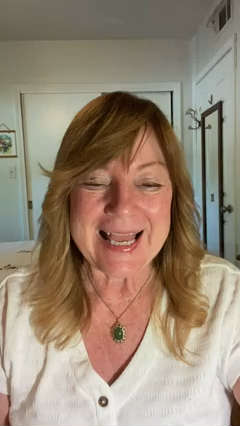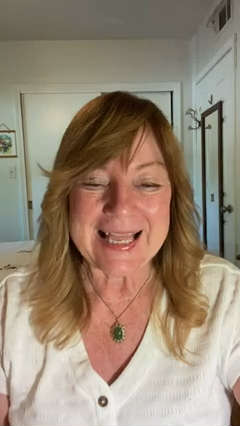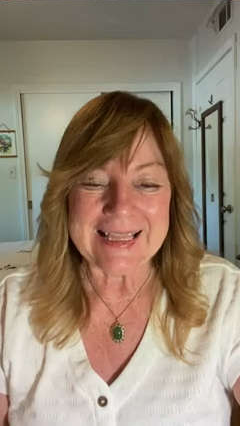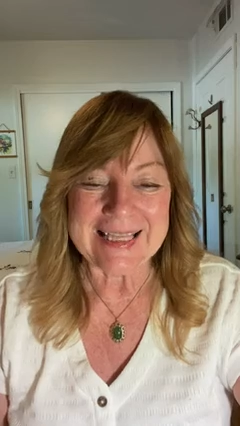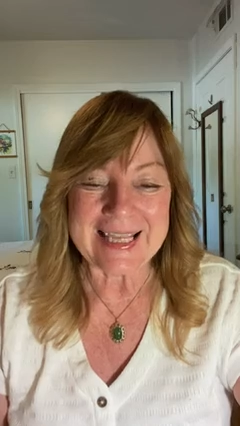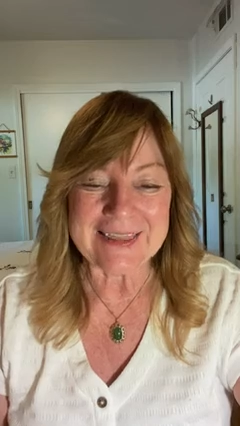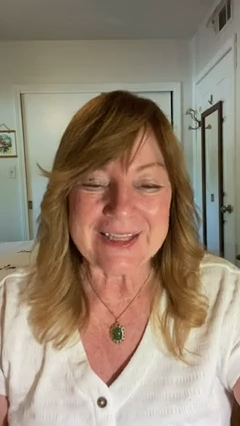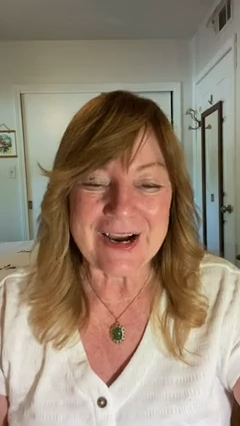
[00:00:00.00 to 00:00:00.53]

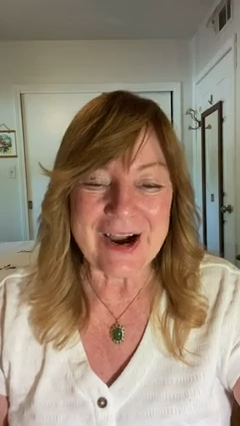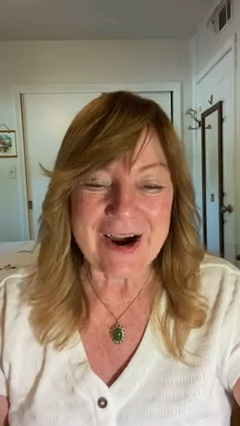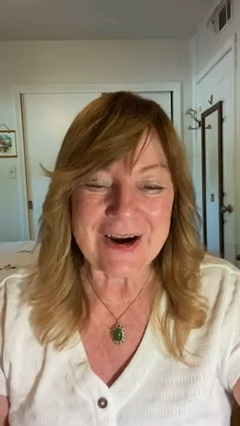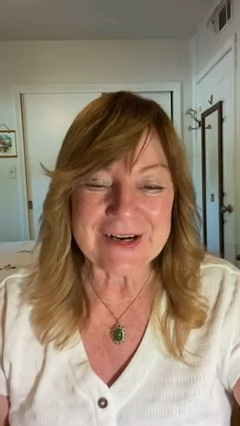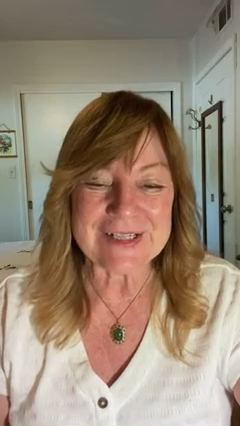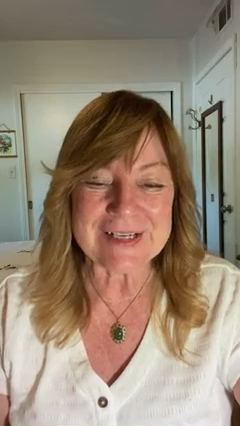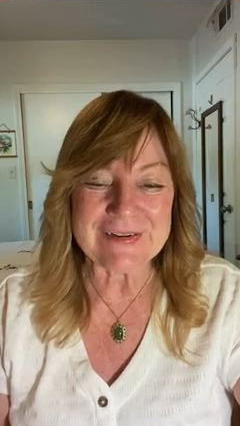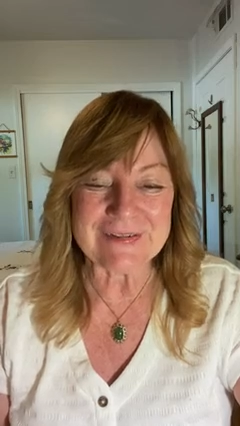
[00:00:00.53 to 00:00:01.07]
Let the
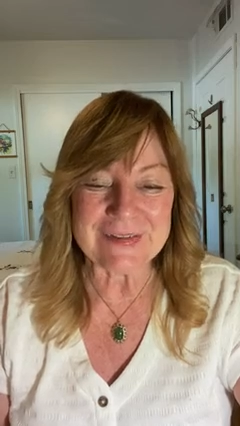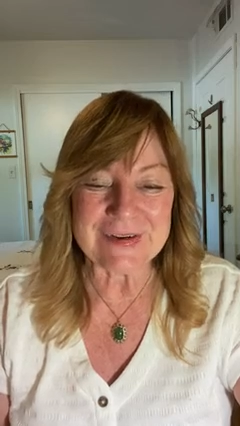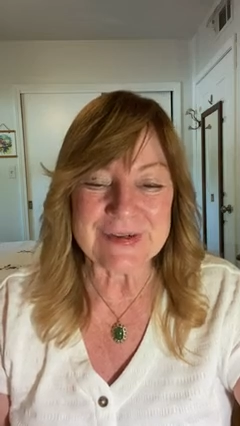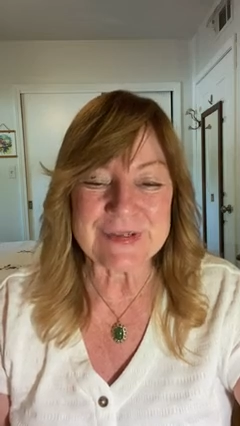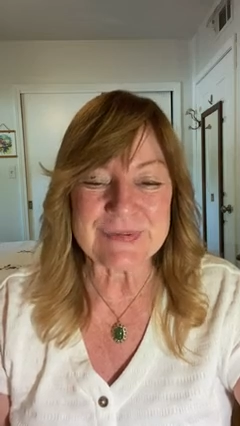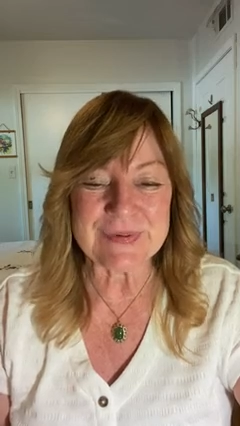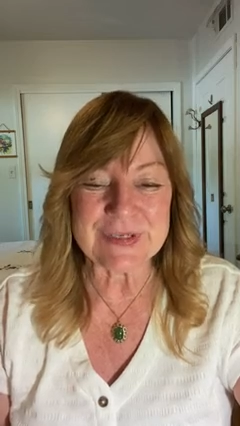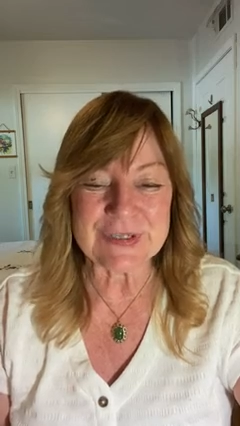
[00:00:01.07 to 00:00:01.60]
hearts of
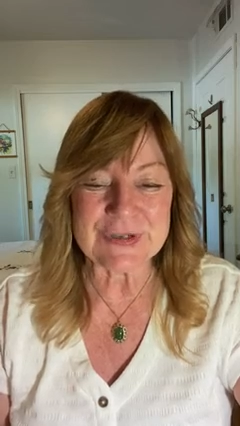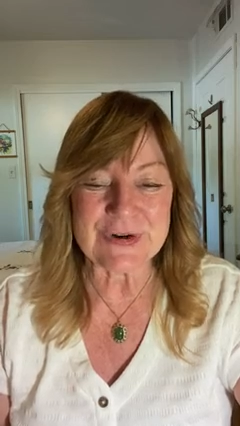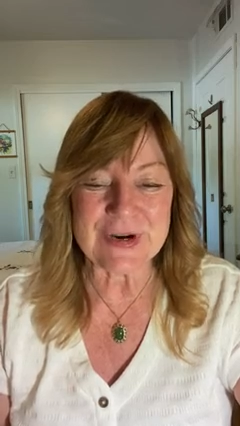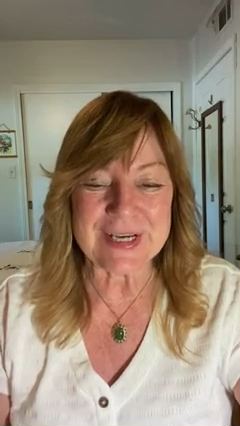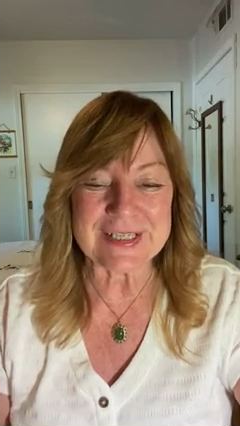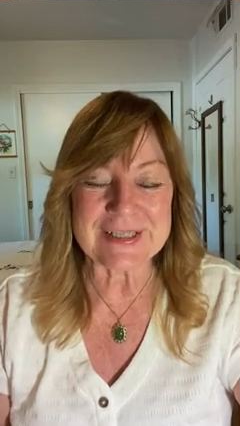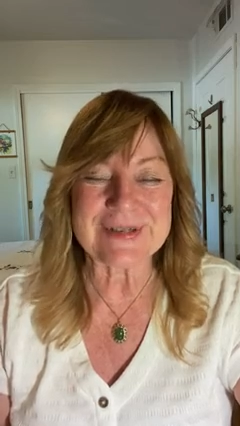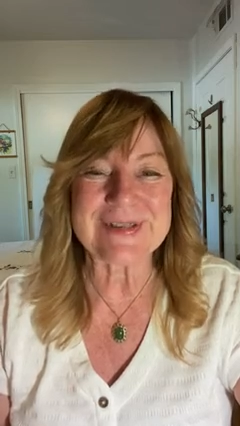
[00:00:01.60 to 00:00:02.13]
those
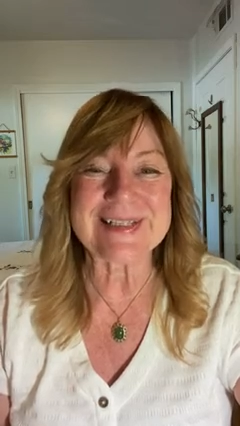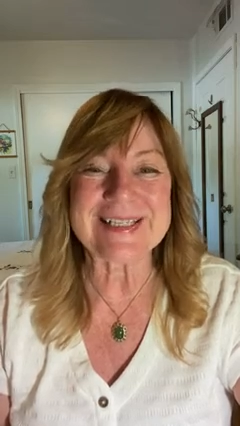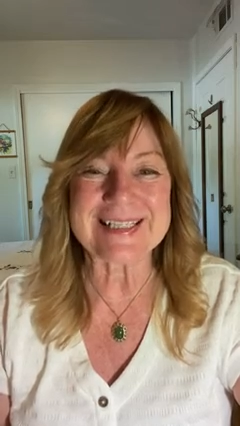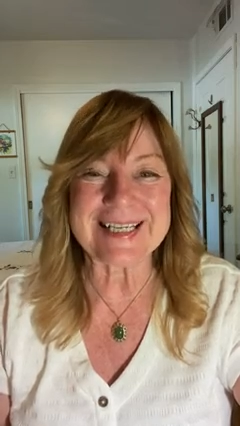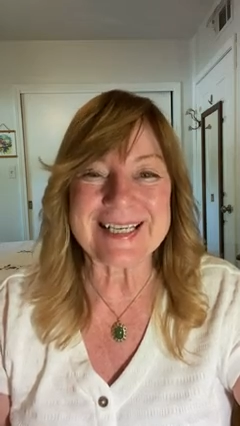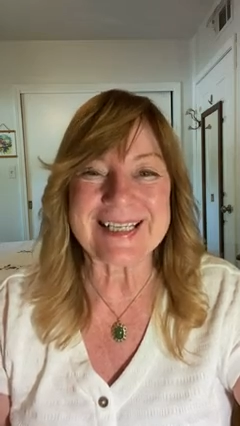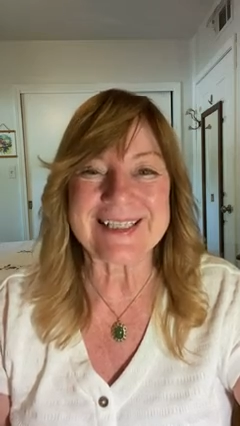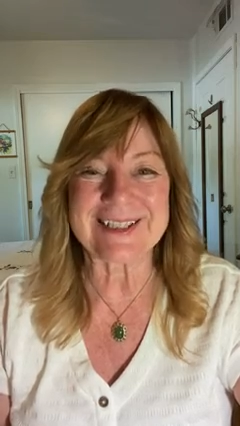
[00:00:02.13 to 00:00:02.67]
rejoice who
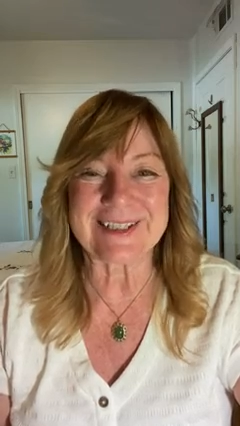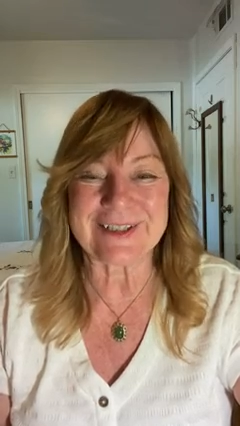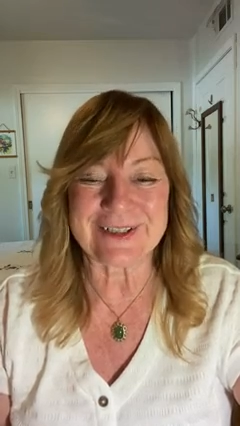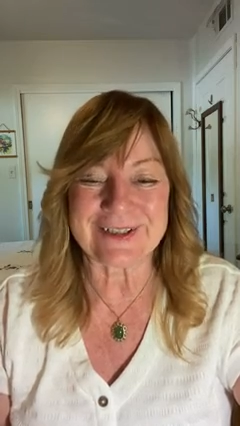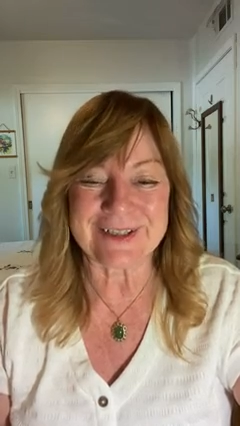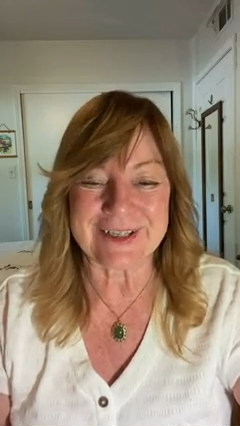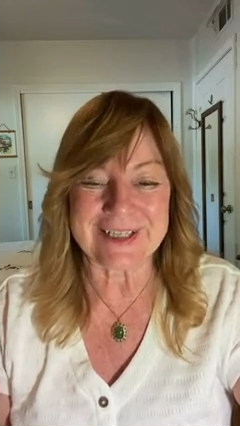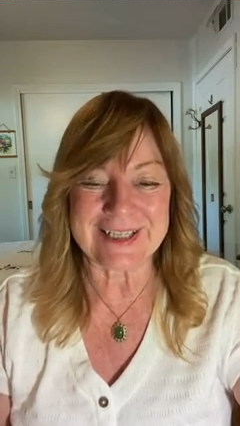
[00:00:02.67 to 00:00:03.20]
seek the
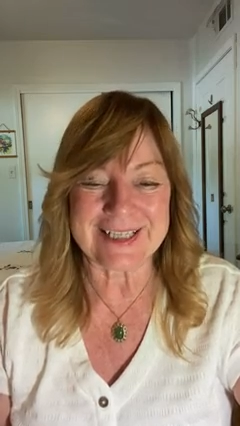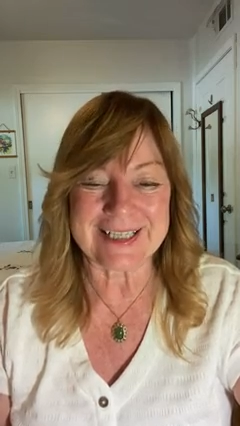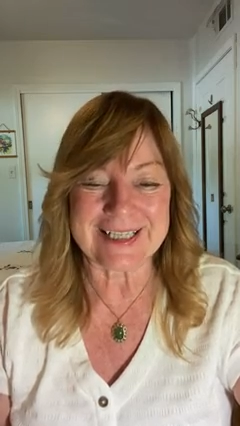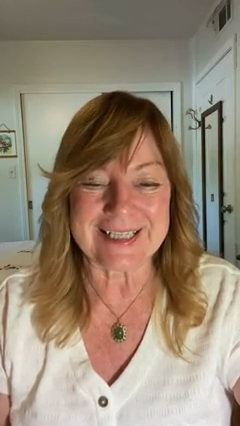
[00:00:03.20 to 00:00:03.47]
Lord.